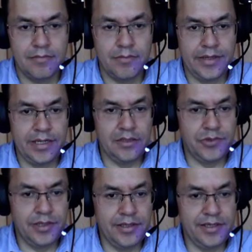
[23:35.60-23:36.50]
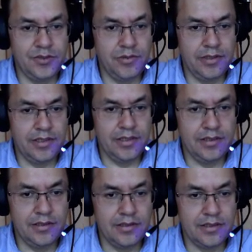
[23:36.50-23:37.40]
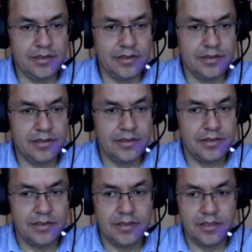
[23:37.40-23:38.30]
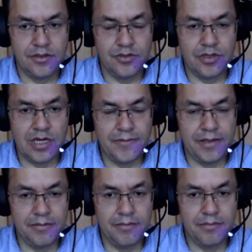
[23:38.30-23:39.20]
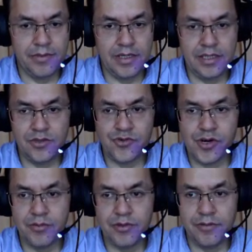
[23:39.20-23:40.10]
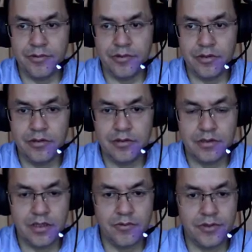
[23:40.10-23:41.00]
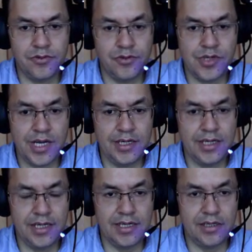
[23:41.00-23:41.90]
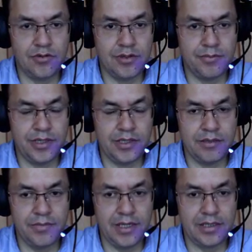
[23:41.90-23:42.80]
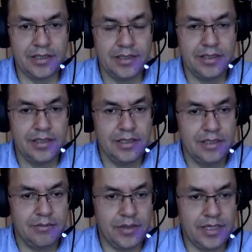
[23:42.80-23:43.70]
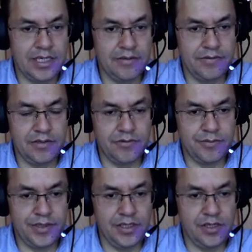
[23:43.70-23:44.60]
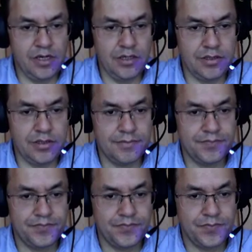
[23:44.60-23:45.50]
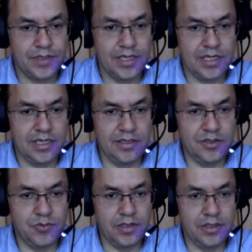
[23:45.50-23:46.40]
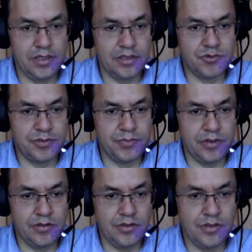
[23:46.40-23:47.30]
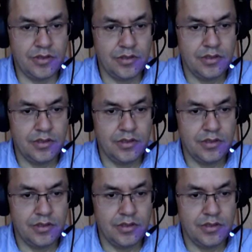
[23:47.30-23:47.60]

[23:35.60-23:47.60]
But I read this one. I used to have them, but I traveled the world. I went to China and I couldn't bring them back. But I have this for many years. I had this one, Direct Response.